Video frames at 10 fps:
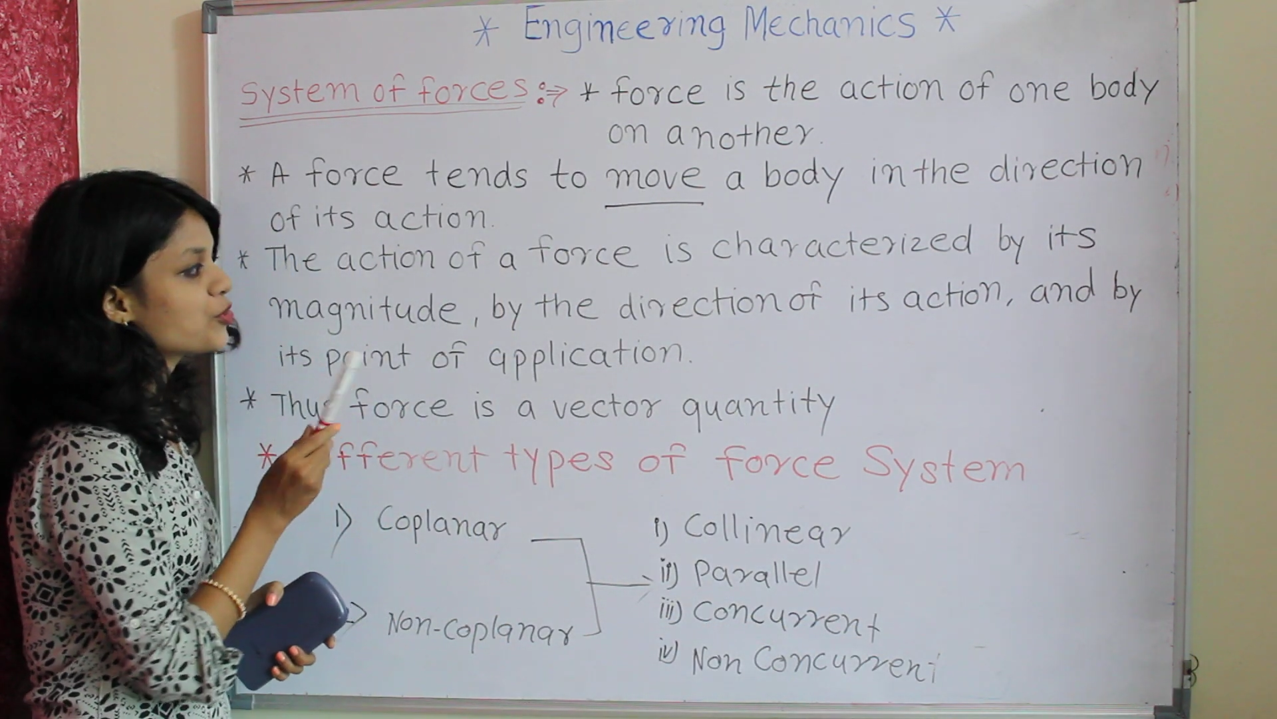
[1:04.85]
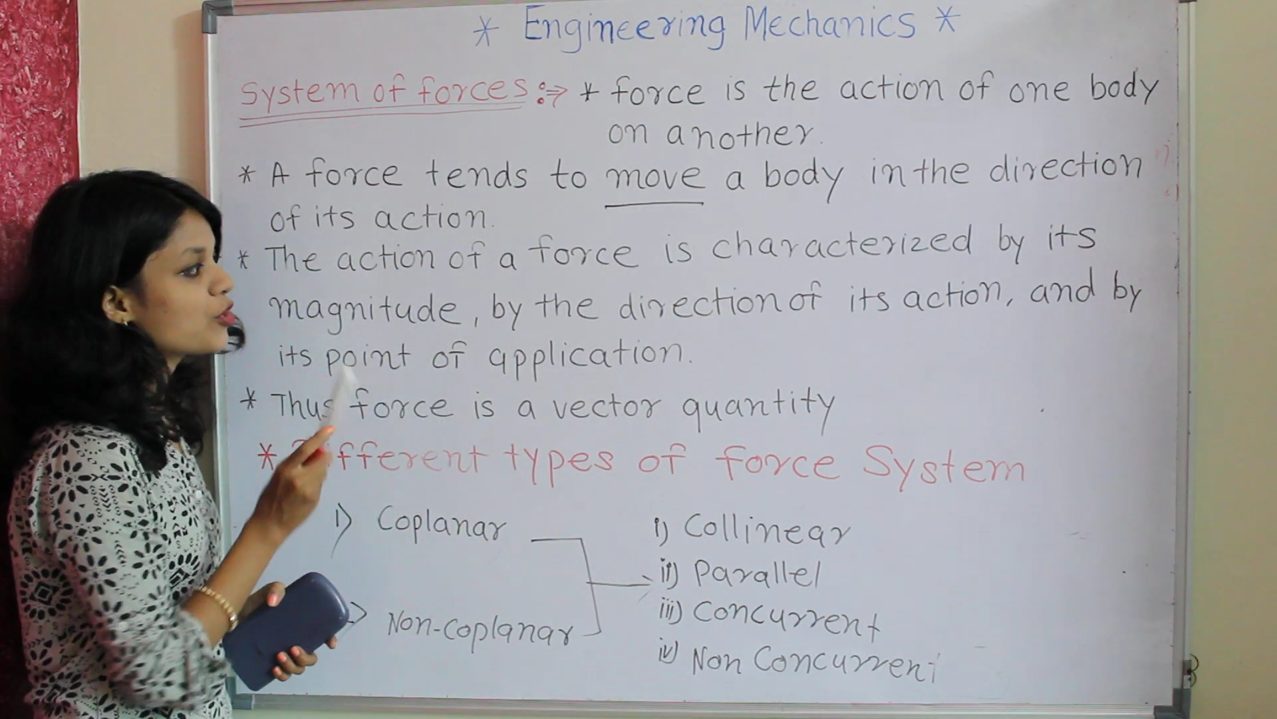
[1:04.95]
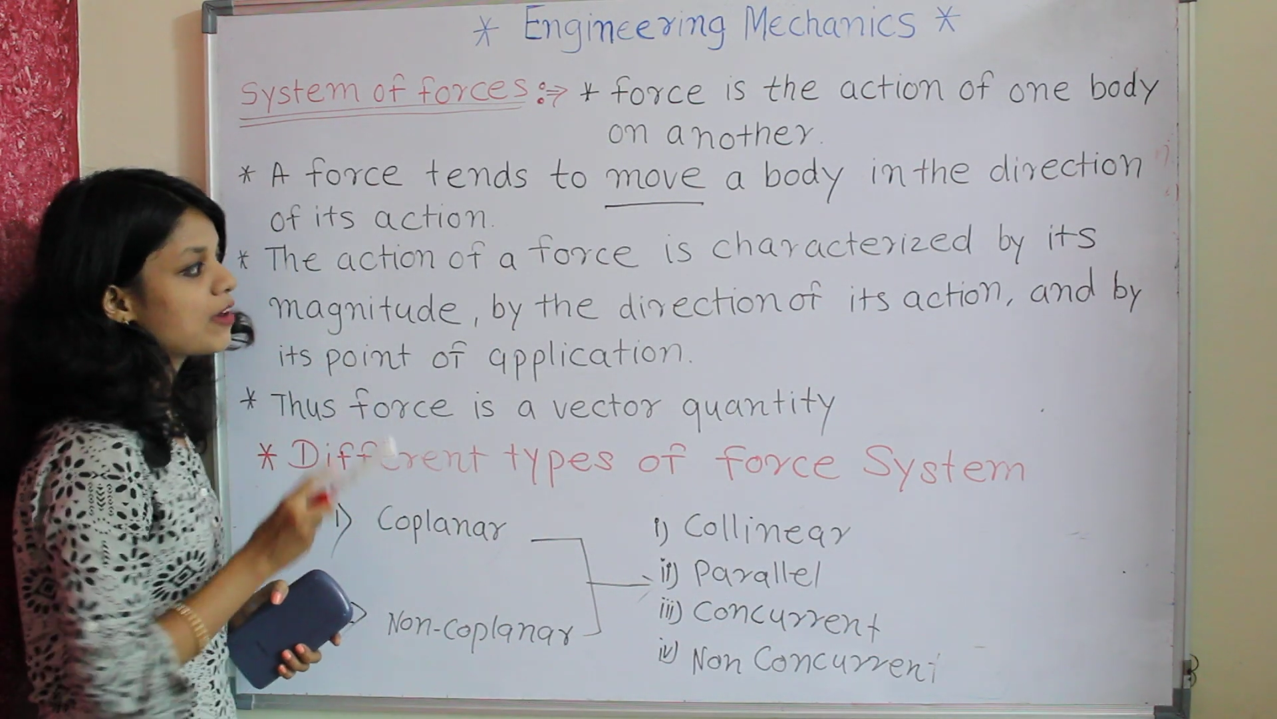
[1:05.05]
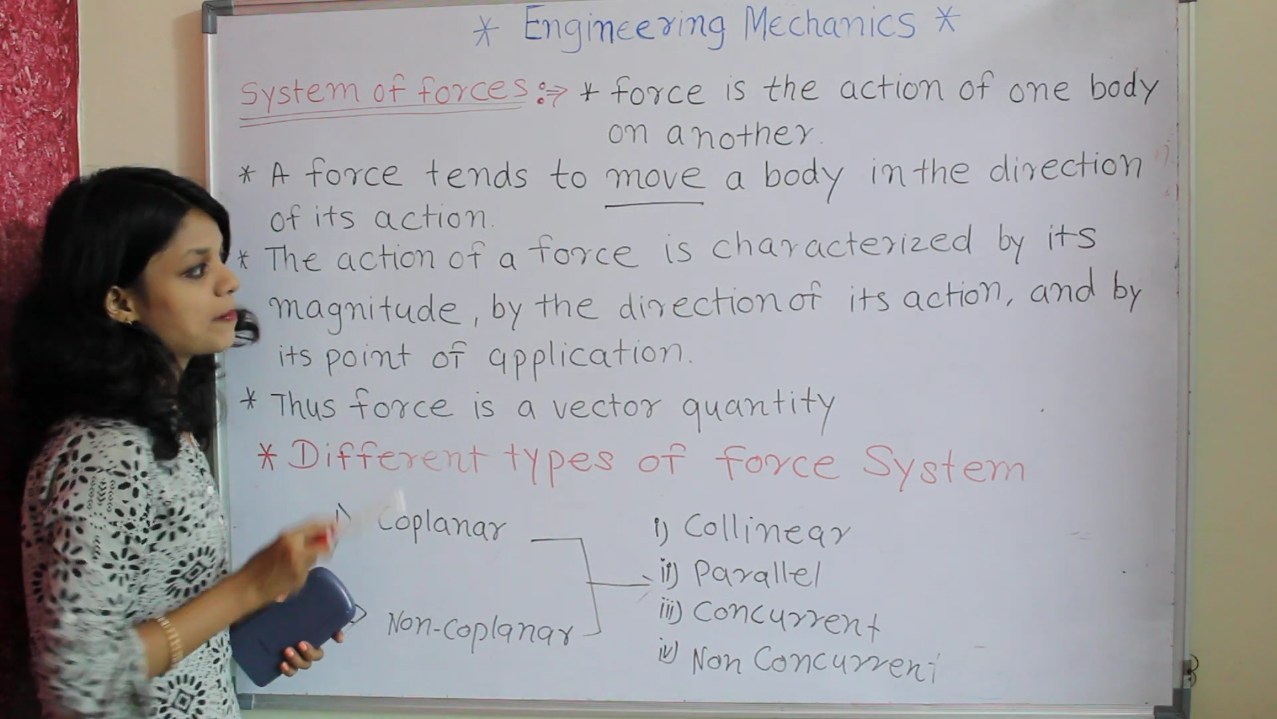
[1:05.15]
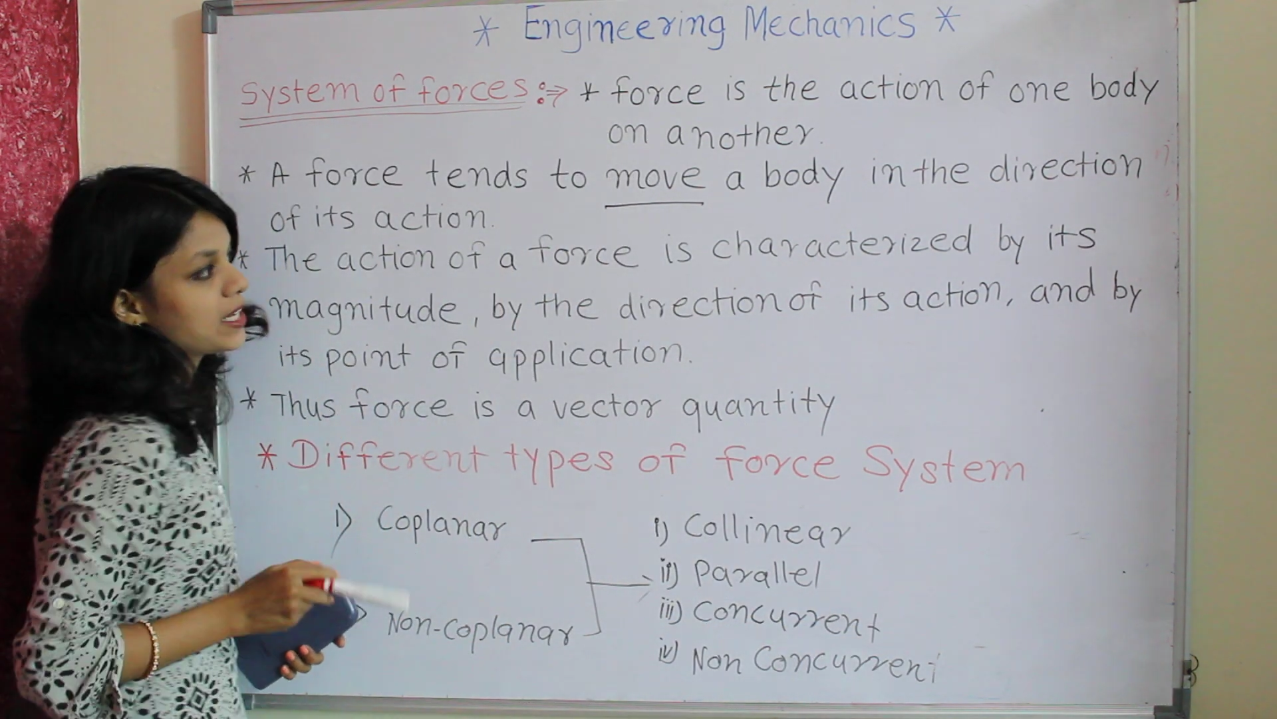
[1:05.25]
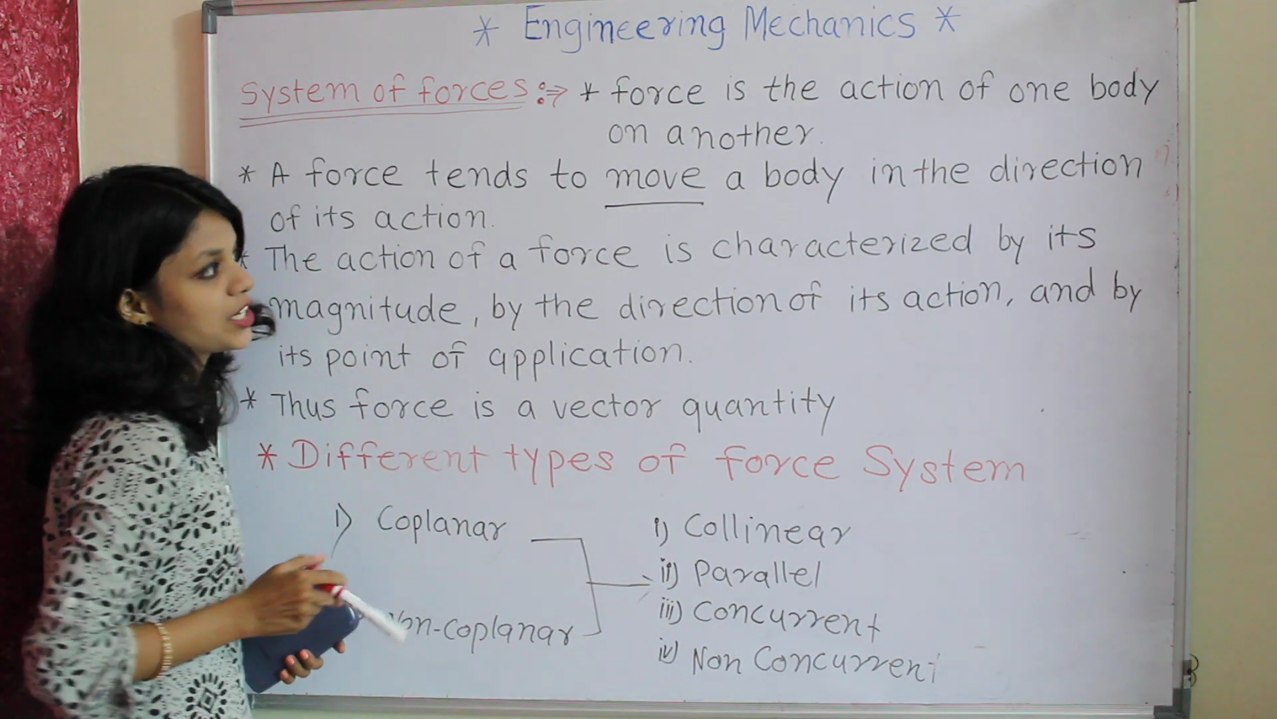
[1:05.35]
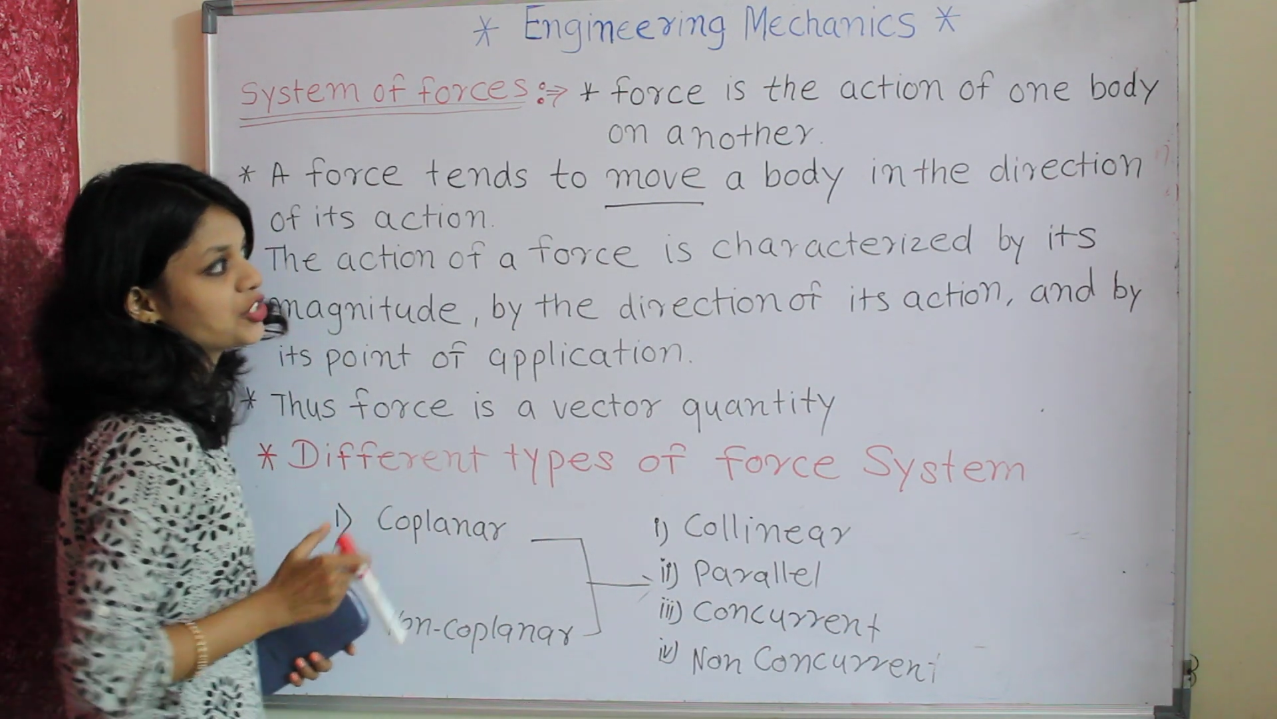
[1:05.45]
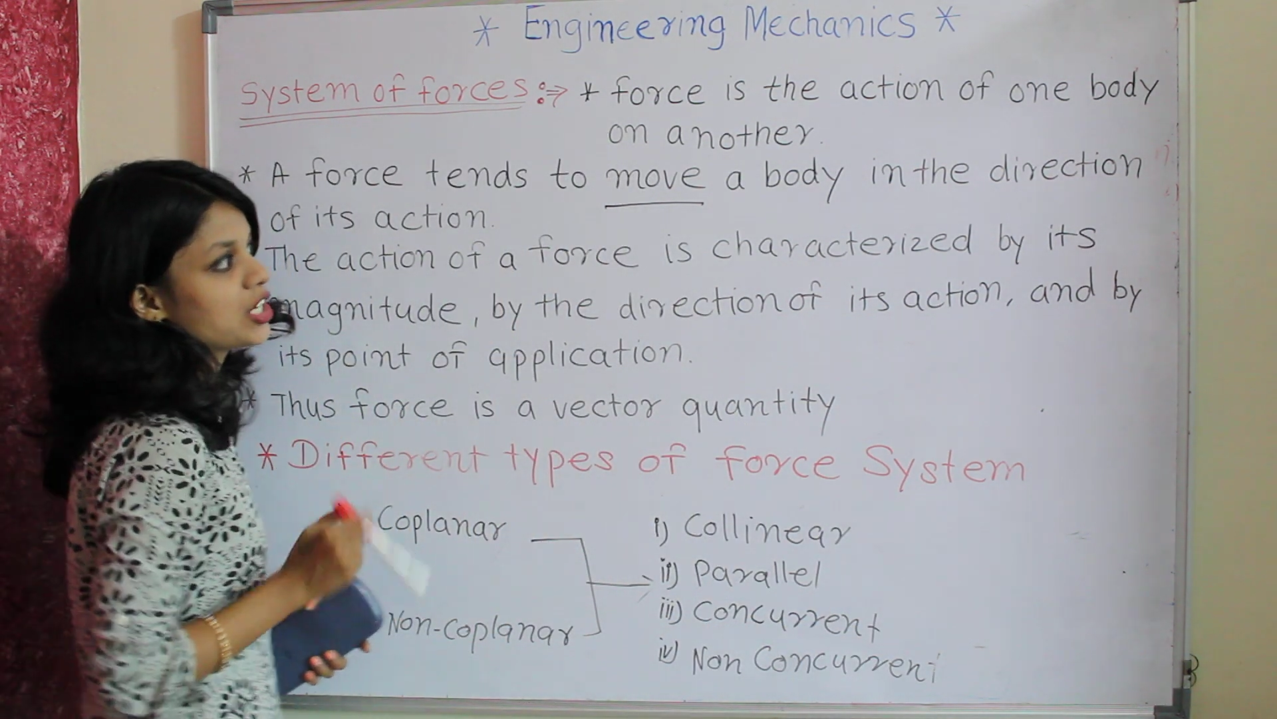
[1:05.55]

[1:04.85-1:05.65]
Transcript: of application,